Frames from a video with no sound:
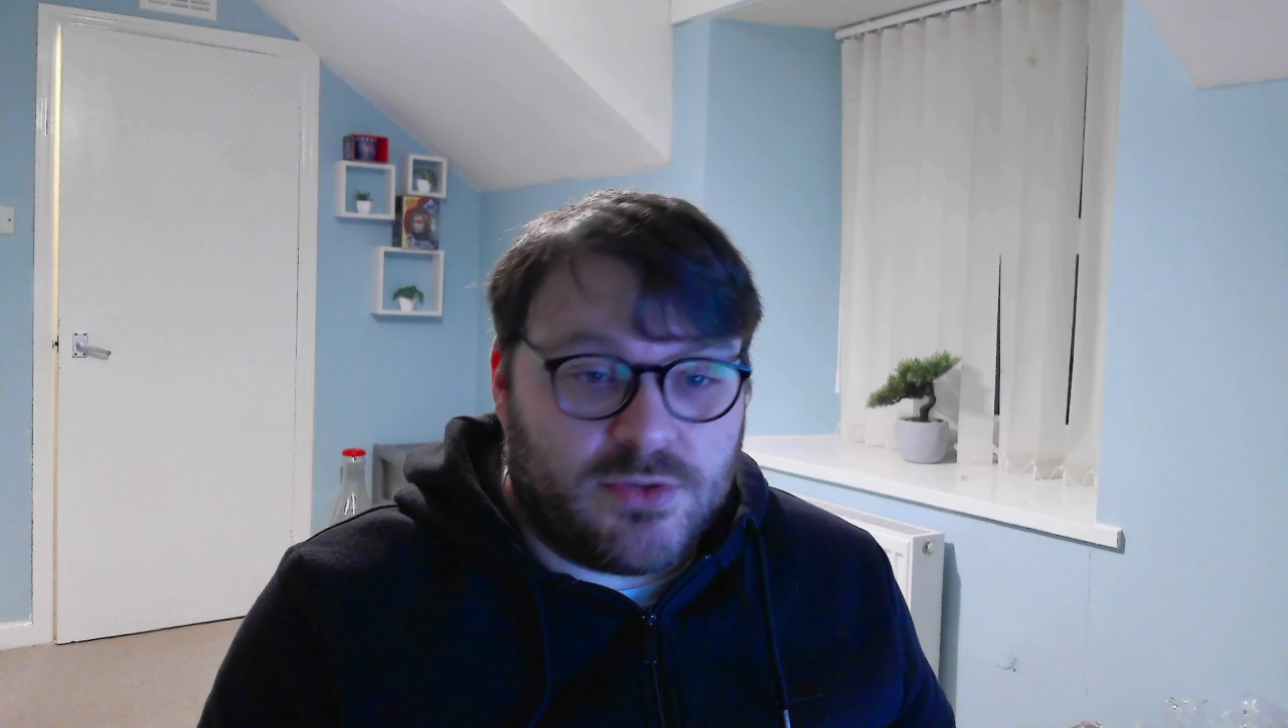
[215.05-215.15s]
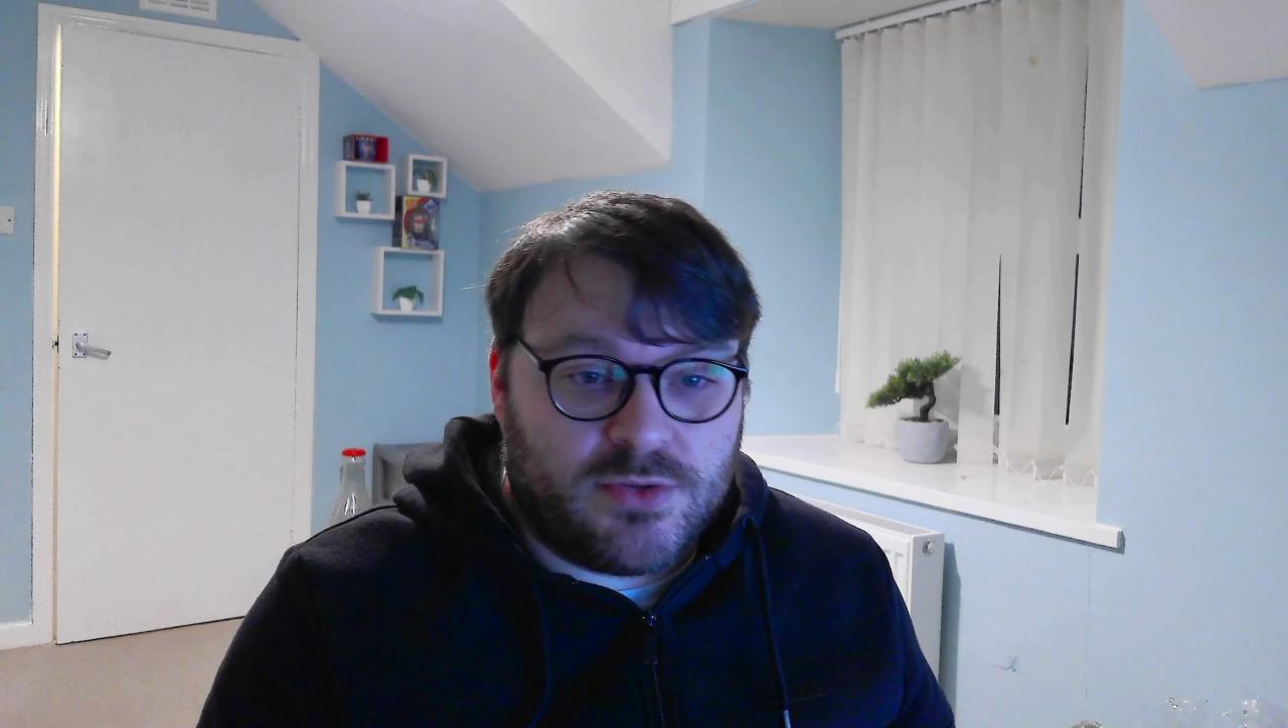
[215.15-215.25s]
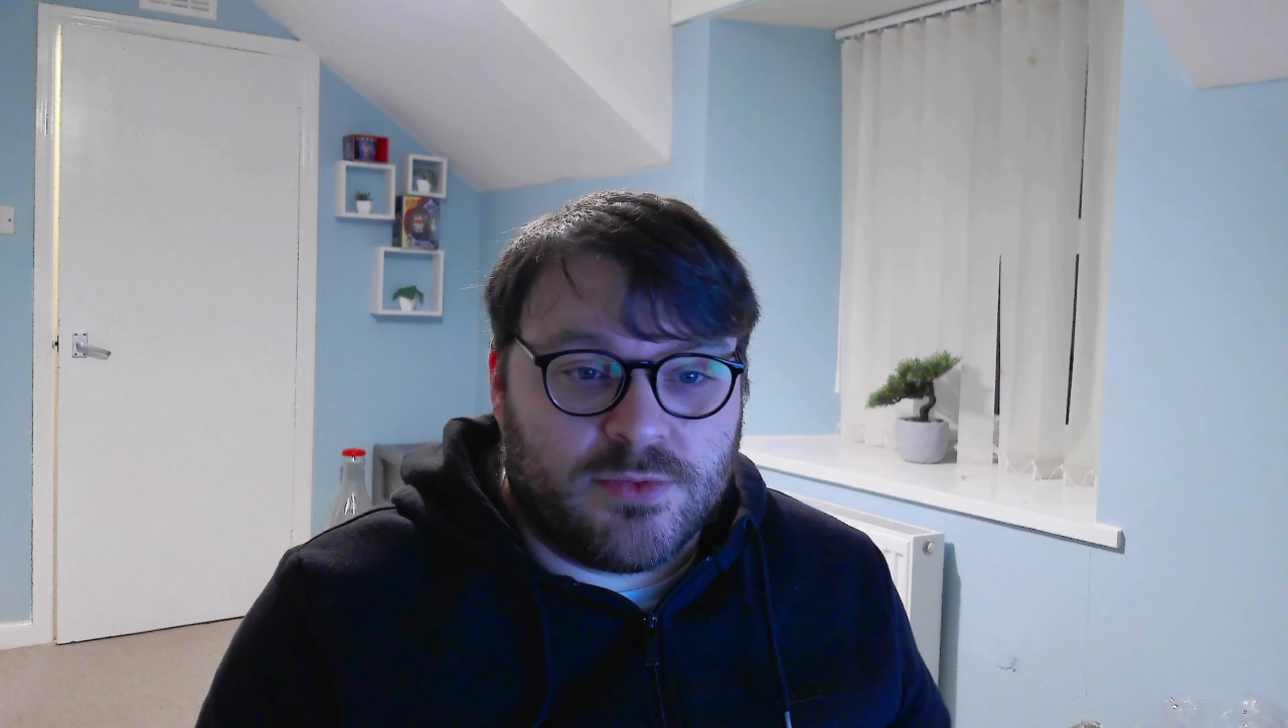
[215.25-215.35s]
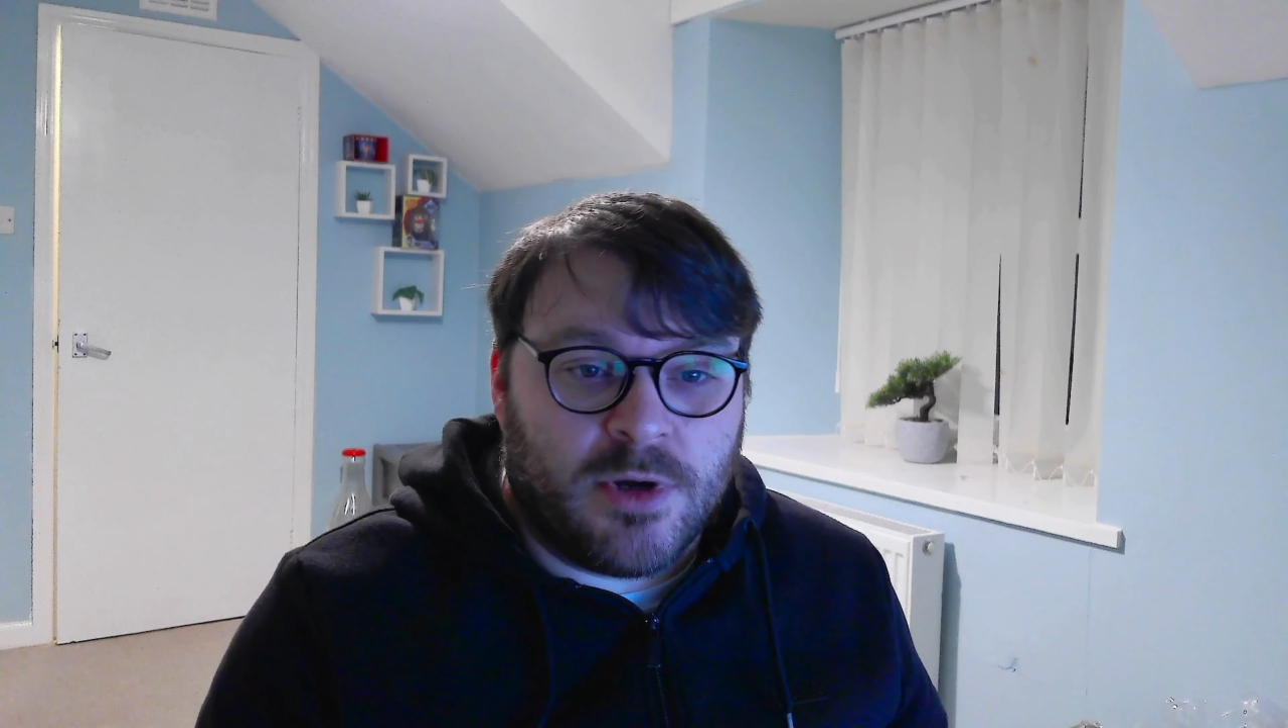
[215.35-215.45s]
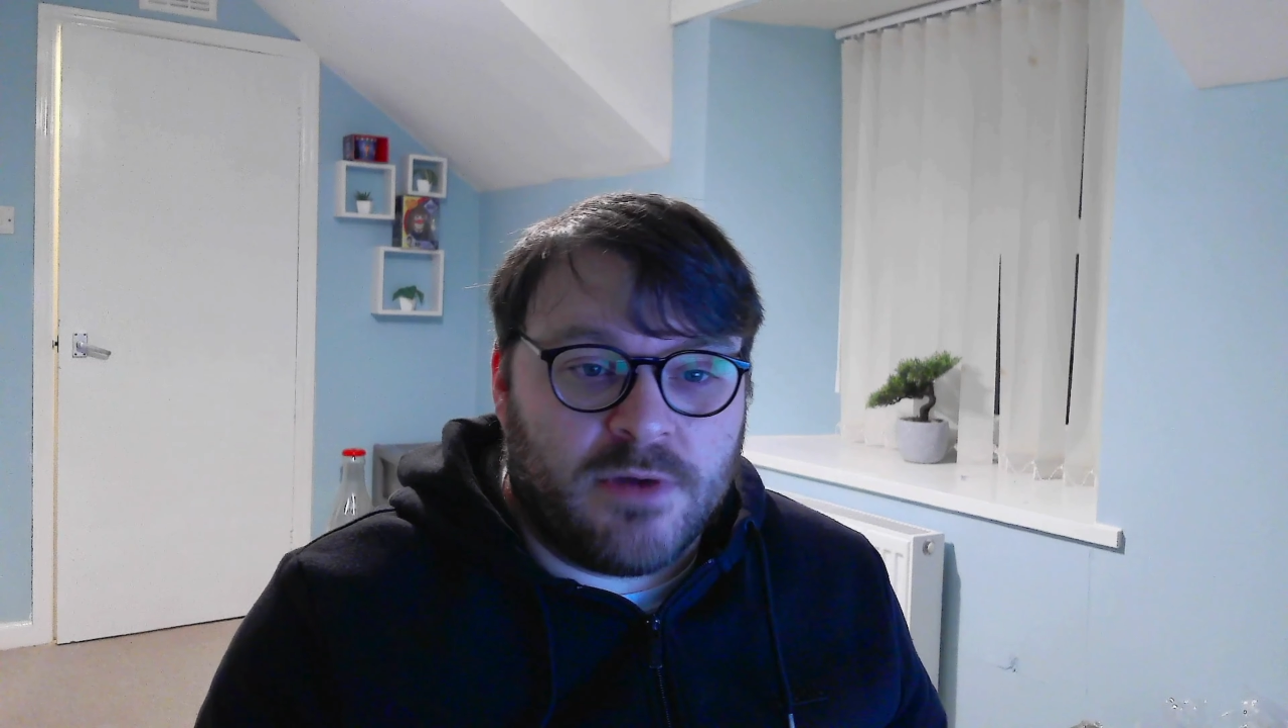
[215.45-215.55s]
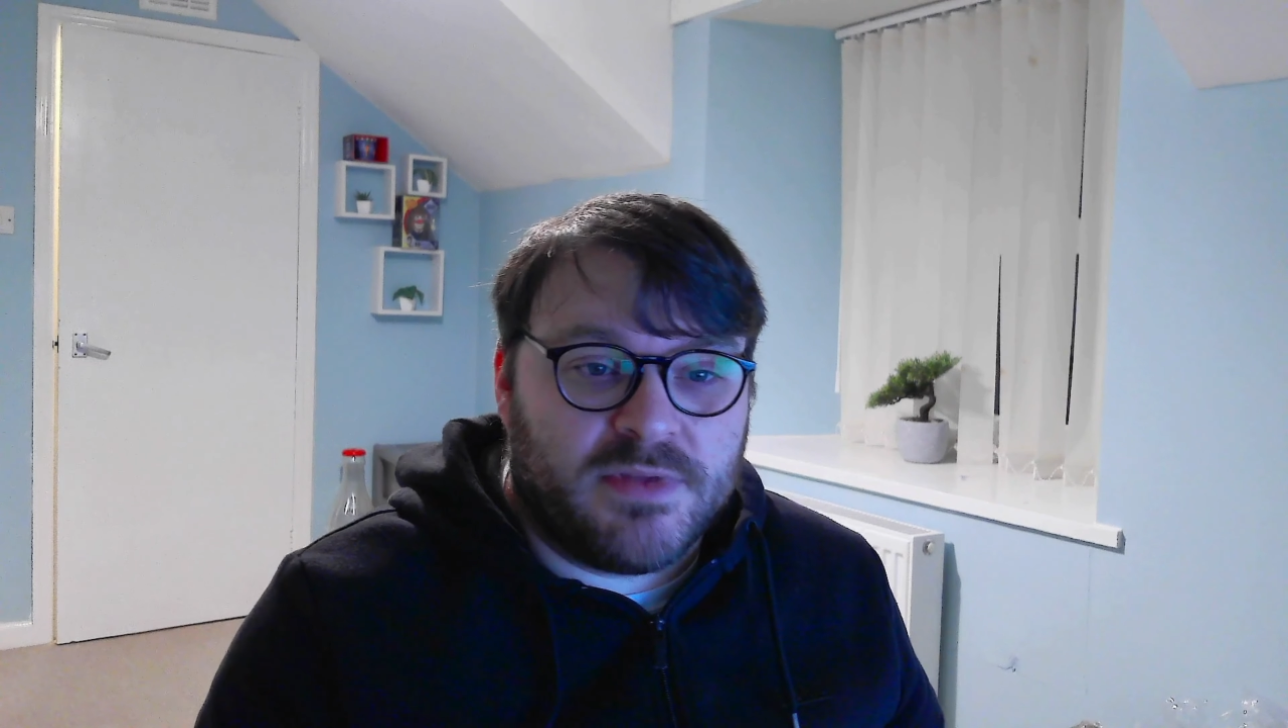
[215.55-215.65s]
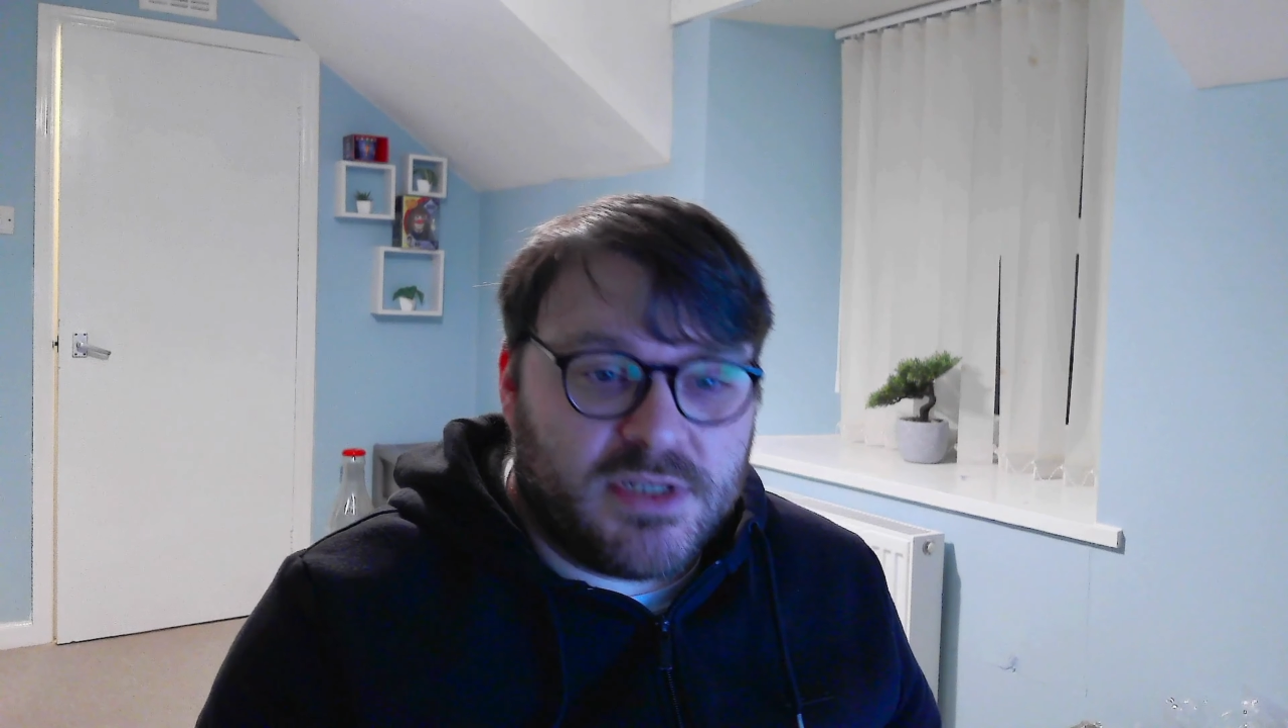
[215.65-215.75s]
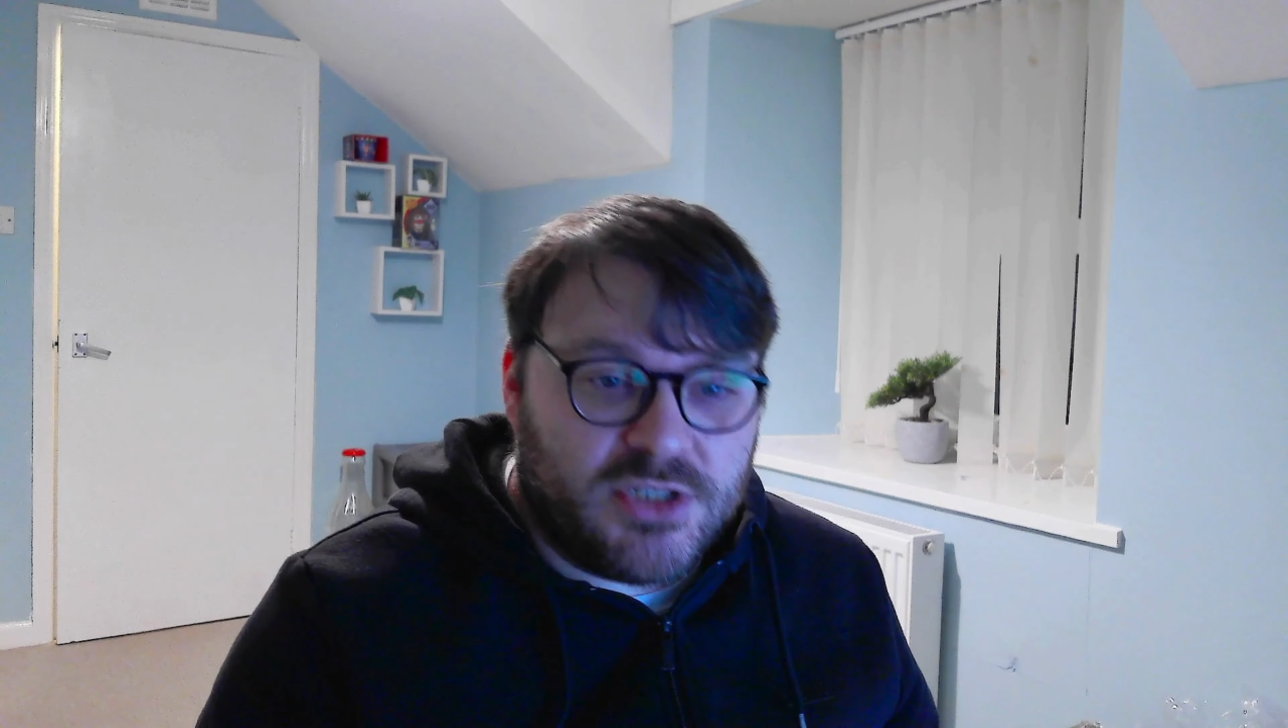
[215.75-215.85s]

rather than